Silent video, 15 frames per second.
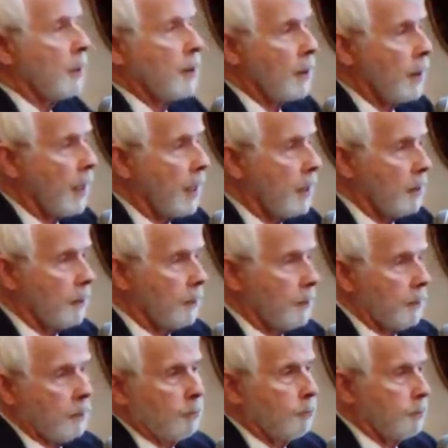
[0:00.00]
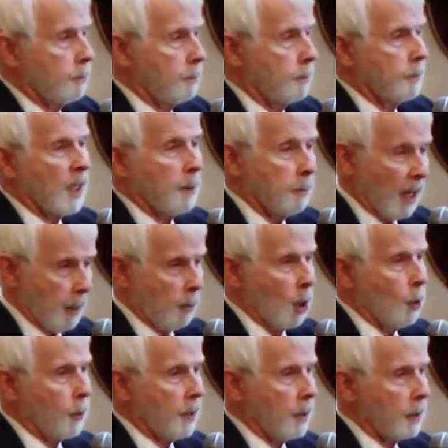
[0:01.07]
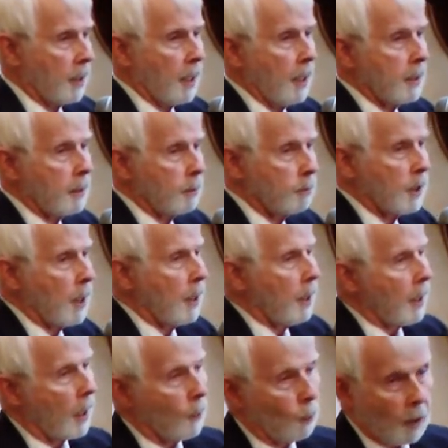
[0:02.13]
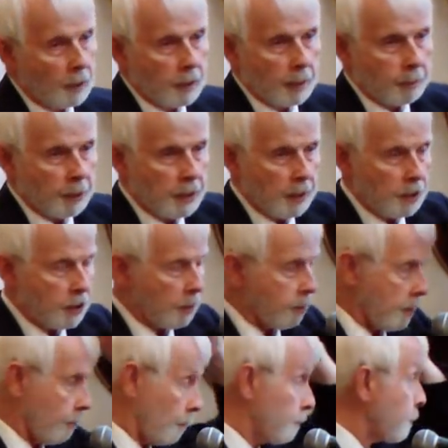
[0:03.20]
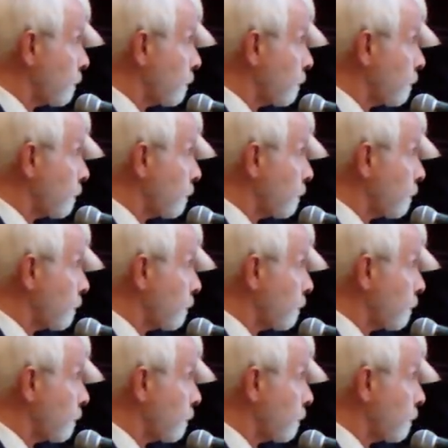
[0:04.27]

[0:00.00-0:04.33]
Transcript: the land of in Babylonia and Canaan and wound up in Egypt.